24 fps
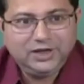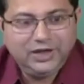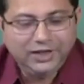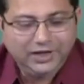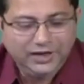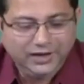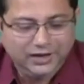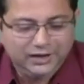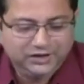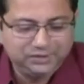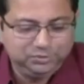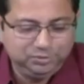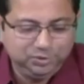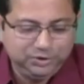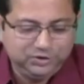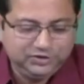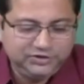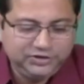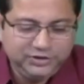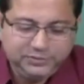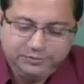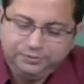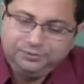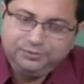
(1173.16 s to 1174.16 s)
So, the
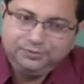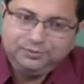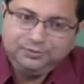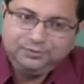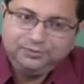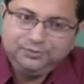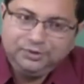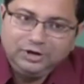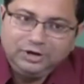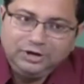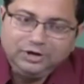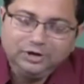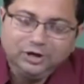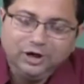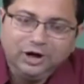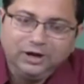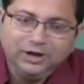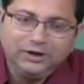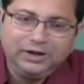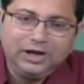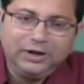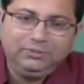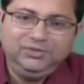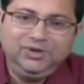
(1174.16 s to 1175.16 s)
explosive will
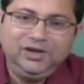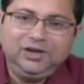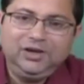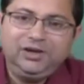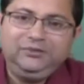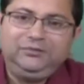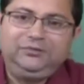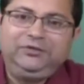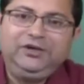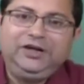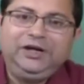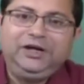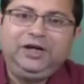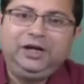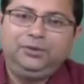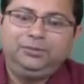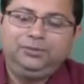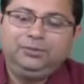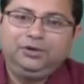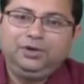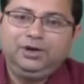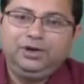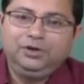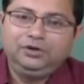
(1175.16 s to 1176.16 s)
not have the
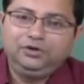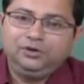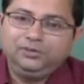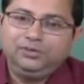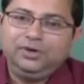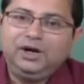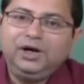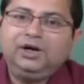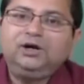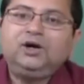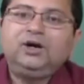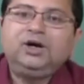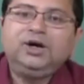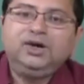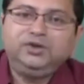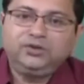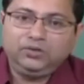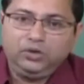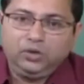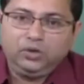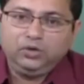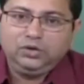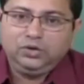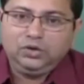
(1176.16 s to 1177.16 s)
freedom to burn on
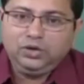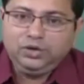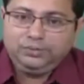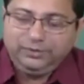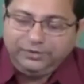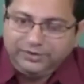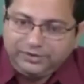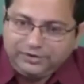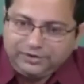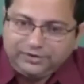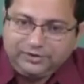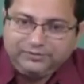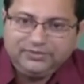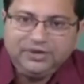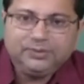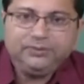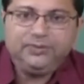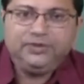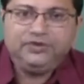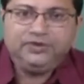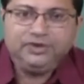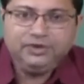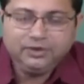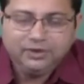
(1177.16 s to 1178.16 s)
its own because
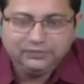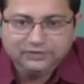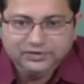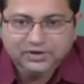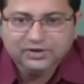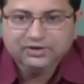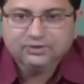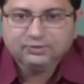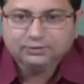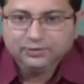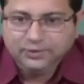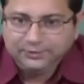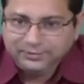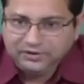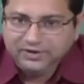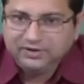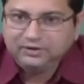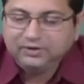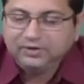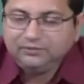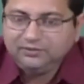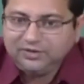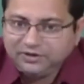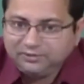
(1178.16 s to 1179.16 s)
of the presence of this
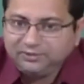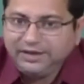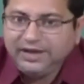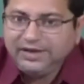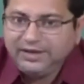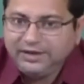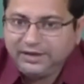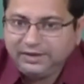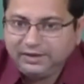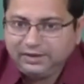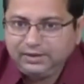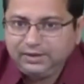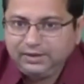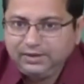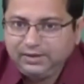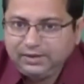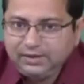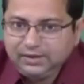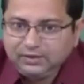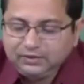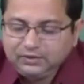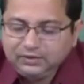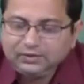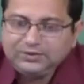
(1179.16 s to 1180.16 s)
presence of this binder.
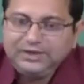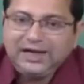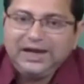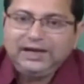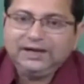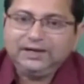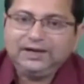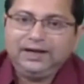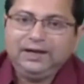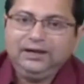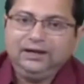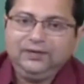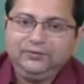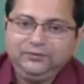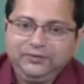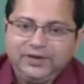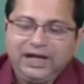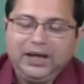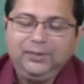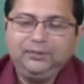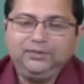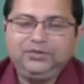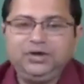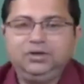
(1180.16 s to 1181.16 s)
So, that kind
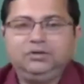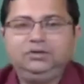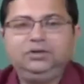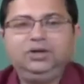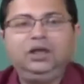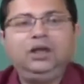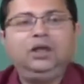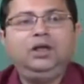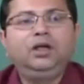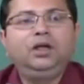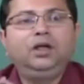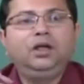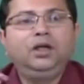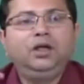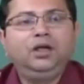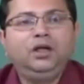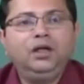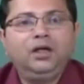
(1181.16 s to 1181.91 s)
of damps out the